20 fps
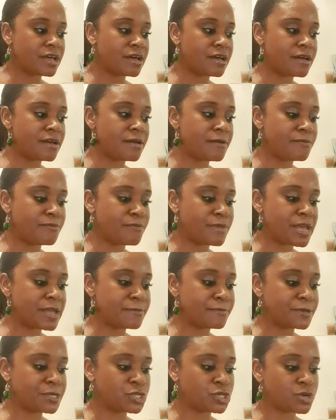
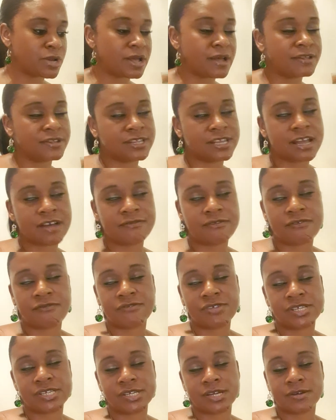maybe try out the other
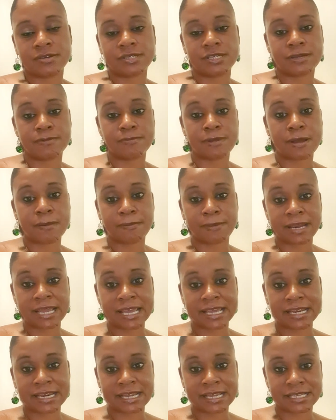videos in my
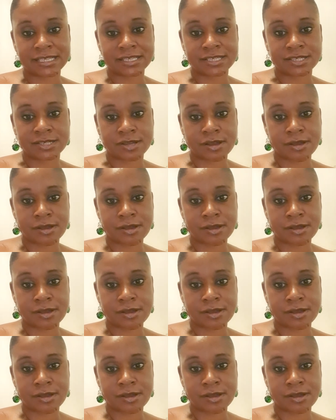playlist.